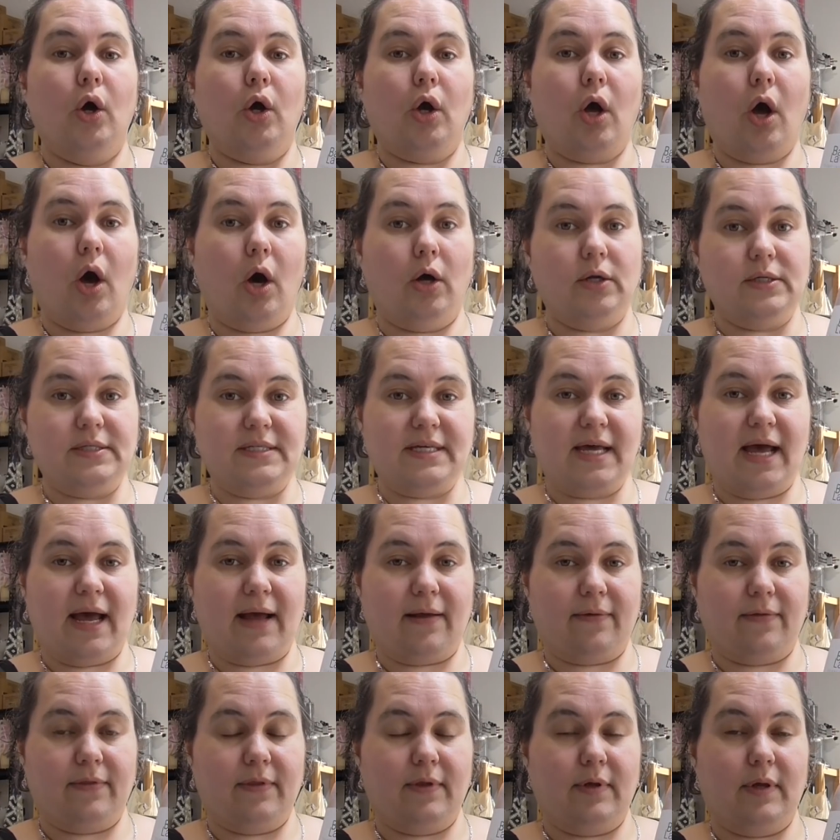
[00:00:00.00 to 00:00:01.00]

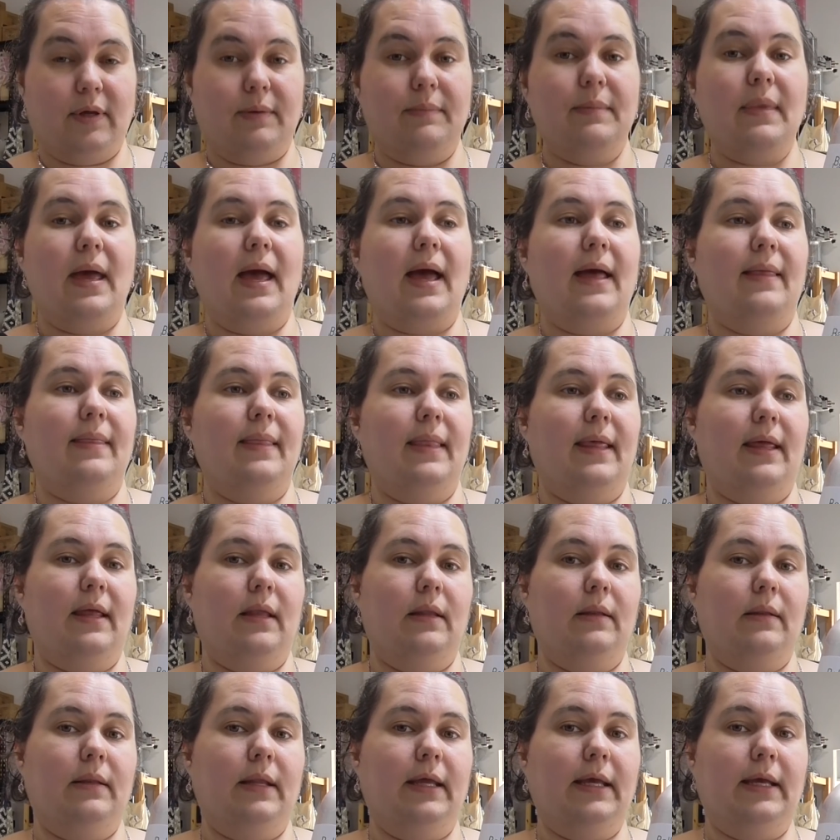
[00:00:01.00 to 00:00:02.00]
contact them and
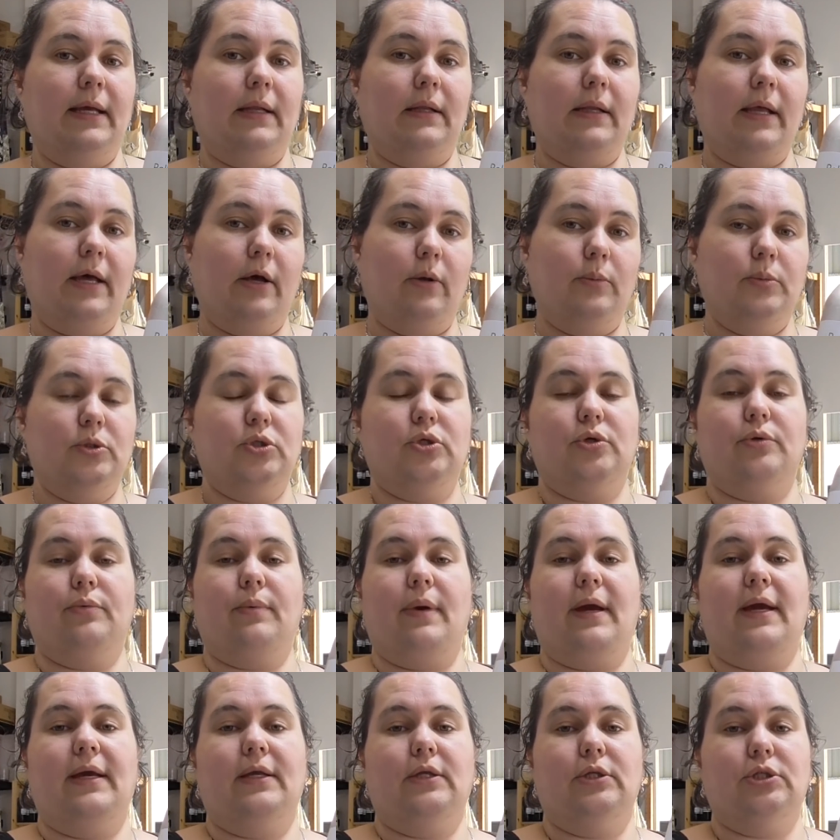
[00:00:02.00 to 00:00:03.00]
then he'll help to
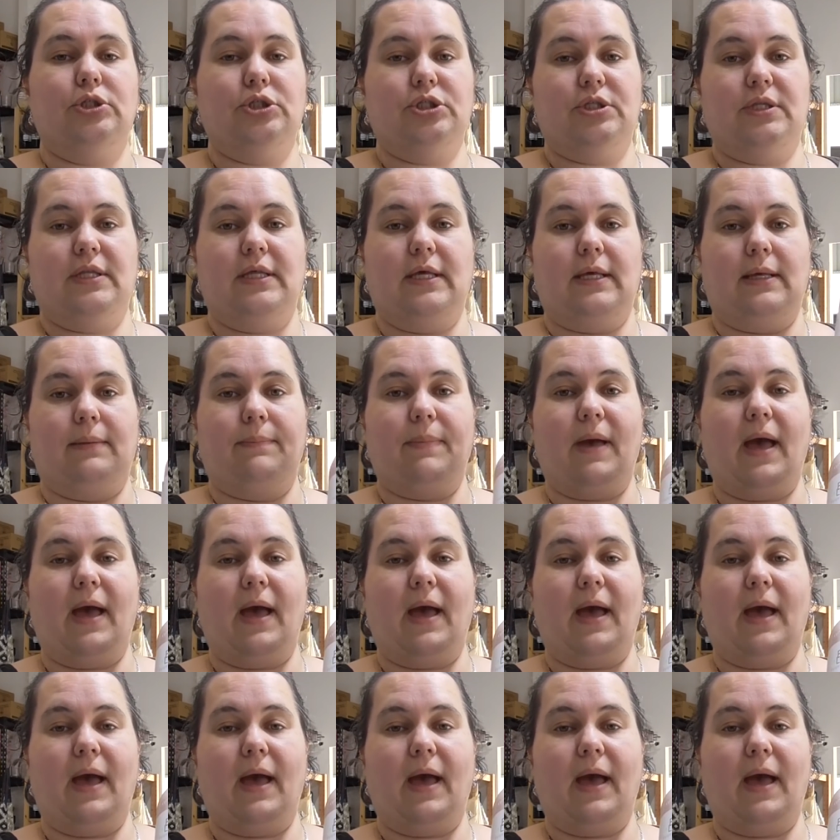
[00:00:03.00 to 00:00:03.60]
arrange the